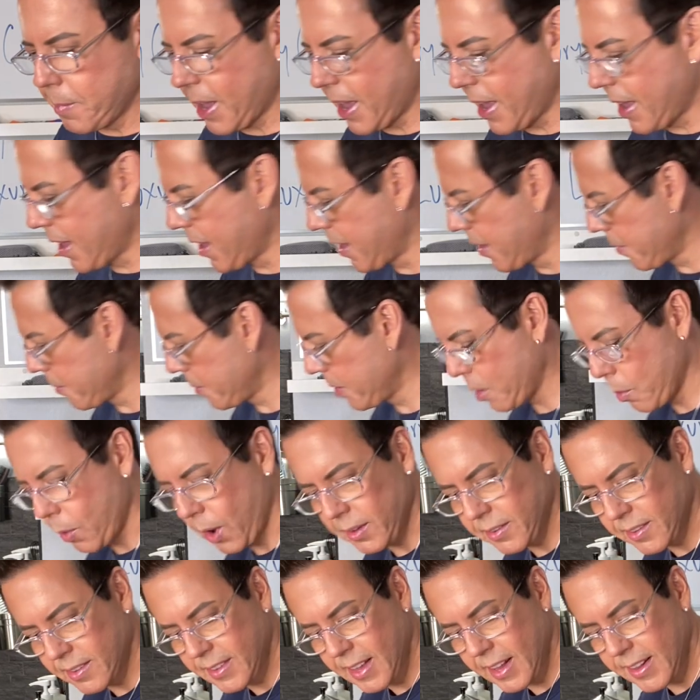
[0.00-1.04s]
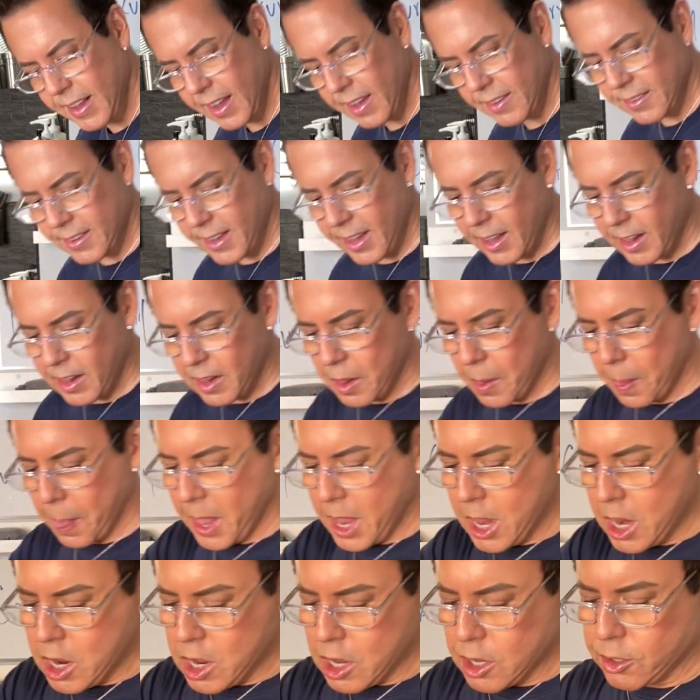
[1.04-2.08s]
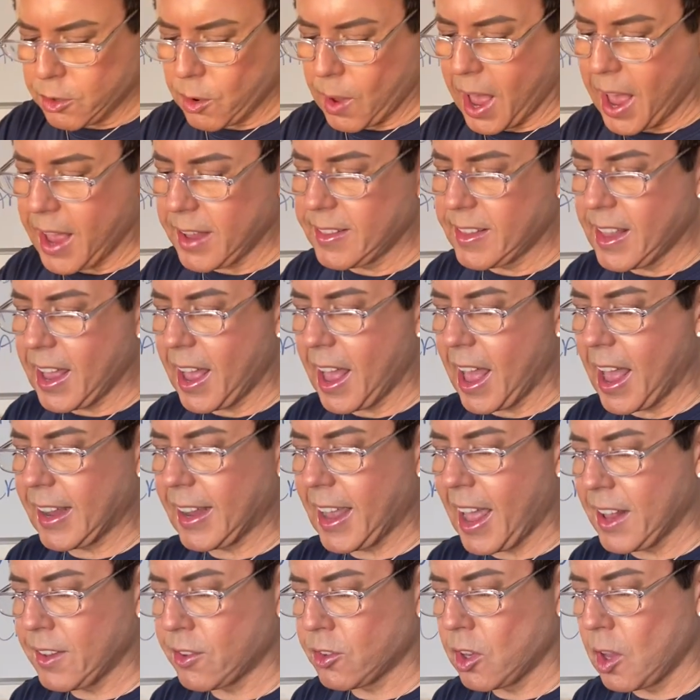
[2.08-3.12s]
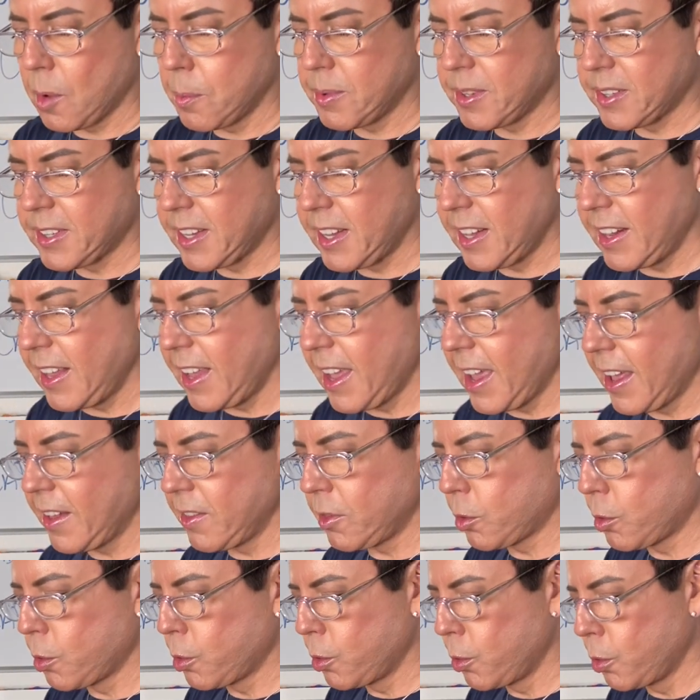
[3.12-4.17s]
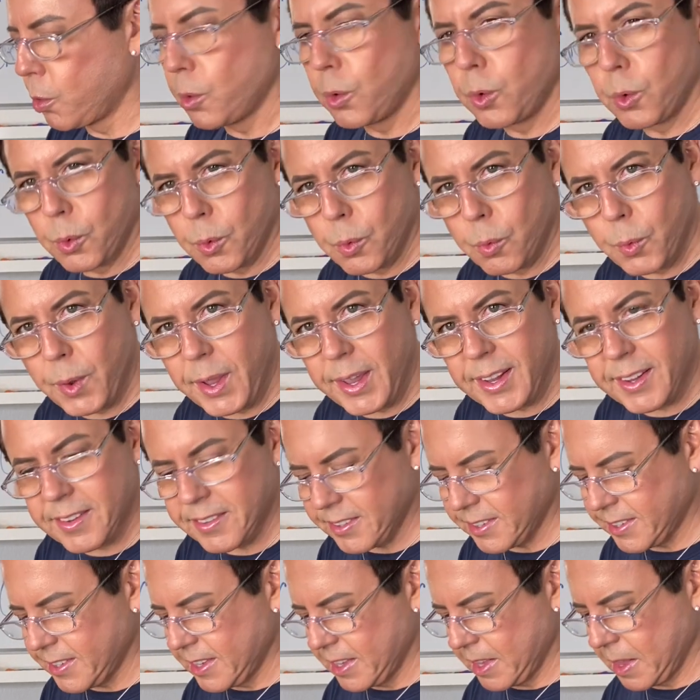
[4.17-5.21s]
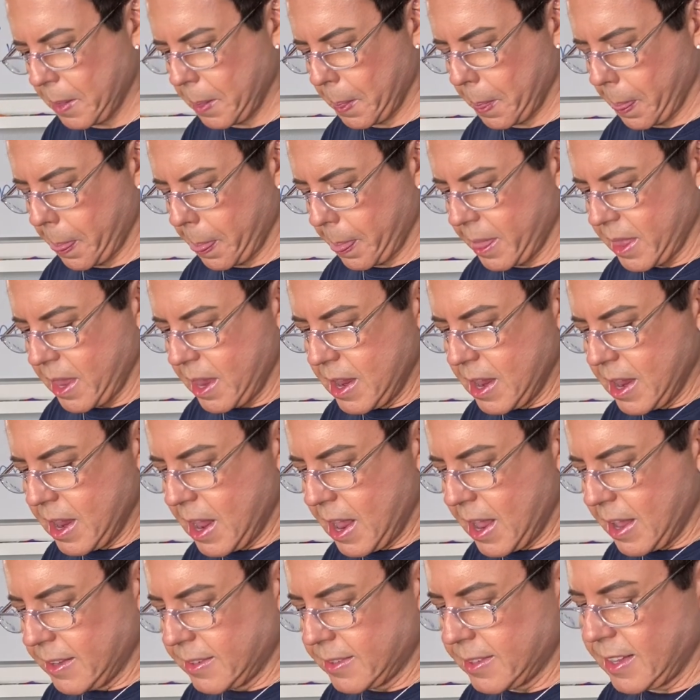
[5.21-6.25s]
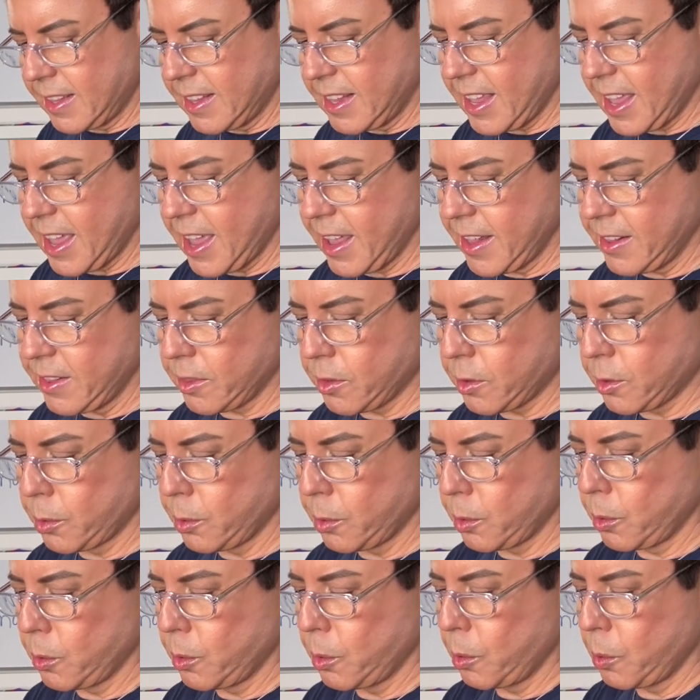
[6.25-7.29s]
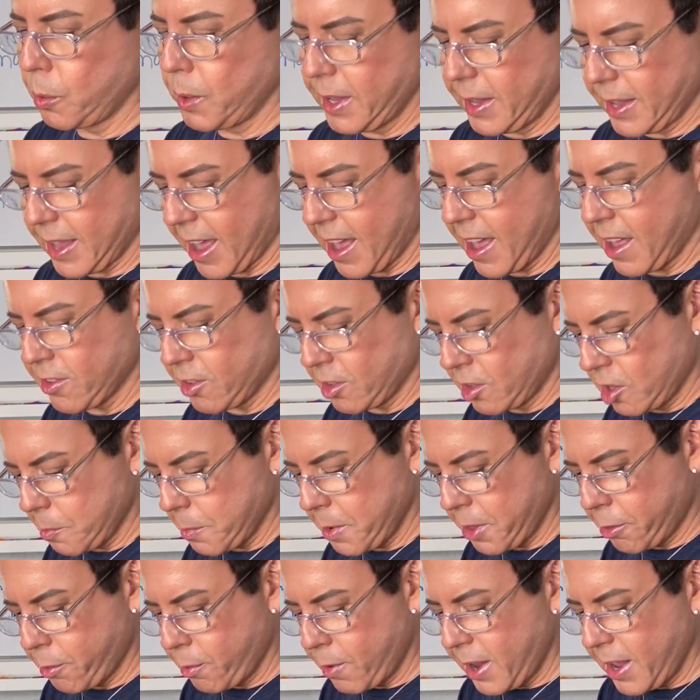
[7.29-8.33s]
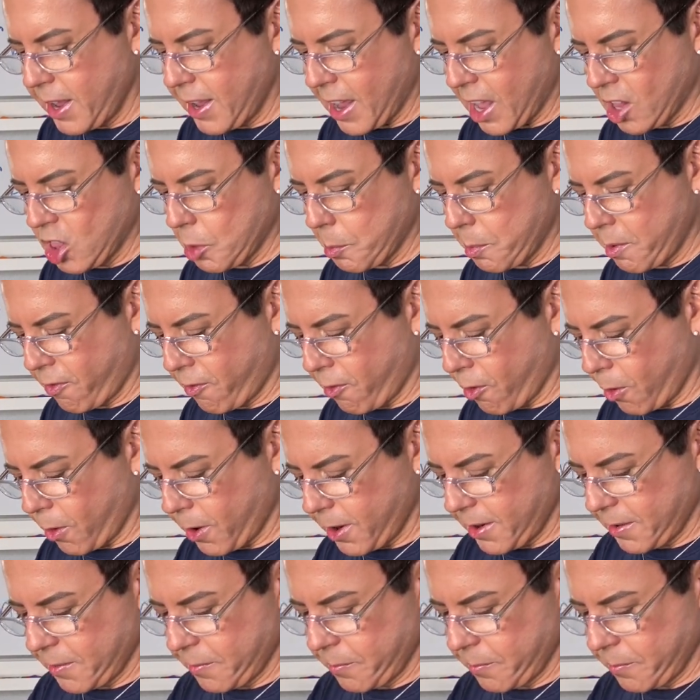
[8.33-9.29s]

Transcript: uh, the ones that they sell. So I, I got some CDN two wicks, CDN two wick, uh, number three and number four.